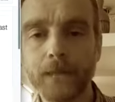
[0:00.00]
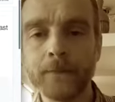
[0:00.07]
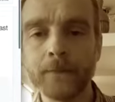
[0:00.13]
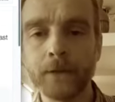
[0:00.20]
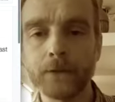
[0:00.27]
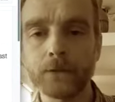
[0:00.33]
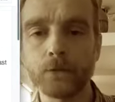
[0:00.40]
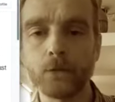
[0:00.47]
if
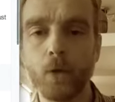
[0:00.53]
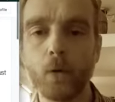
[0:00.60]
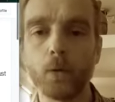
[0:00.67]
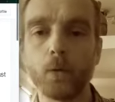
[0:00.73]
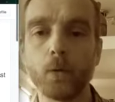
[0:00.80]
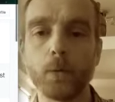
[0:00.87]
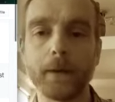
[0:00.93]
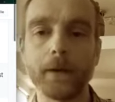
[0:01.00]
I scroll
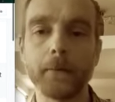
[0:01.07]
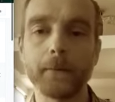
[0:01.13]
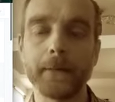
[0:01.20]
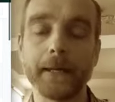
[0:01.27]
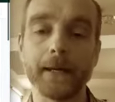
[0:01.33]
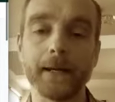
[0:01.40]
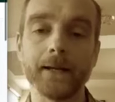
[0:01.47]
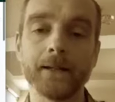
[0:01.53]
all the way up
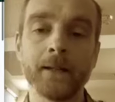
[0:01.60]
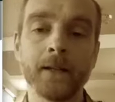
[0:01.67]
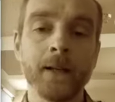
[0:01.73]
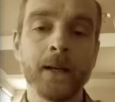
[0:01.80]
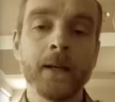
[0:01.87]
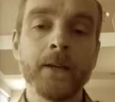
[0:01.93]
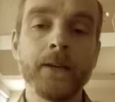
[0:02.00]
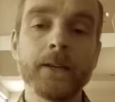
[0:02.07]
here,
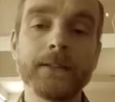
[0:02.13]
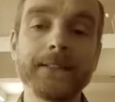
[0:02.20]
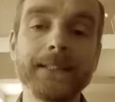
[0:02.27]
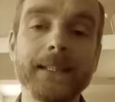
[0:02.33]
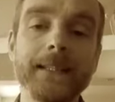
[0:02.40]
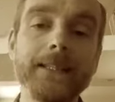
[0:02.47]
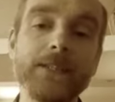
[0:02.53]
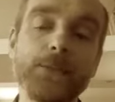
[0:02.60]
you can
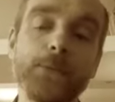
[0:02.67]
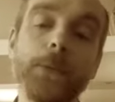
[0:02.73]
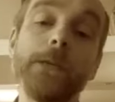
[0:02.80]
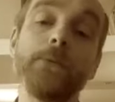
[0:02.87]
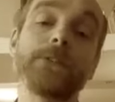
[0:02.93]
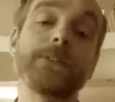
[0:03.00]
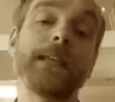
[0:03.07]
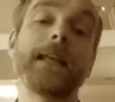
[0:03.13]
see this
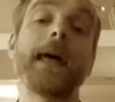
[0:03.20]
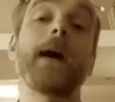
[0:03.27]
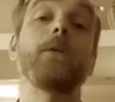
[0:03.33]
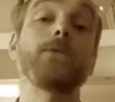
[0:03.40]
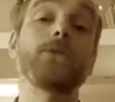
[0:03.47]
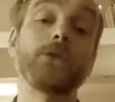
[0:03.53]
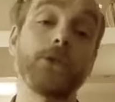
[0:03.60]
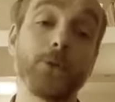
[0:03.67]
tweet was sent
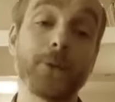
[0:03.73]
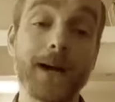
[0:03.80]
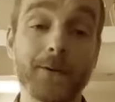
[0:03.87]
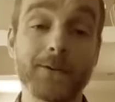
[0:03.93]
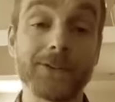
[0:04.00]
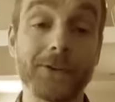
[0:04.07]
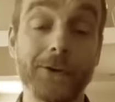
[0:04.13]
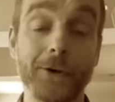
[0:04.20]
out 2
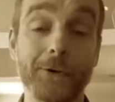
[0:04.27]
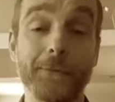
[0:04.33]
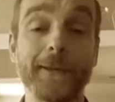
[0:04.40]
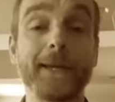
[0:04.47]
hours ago.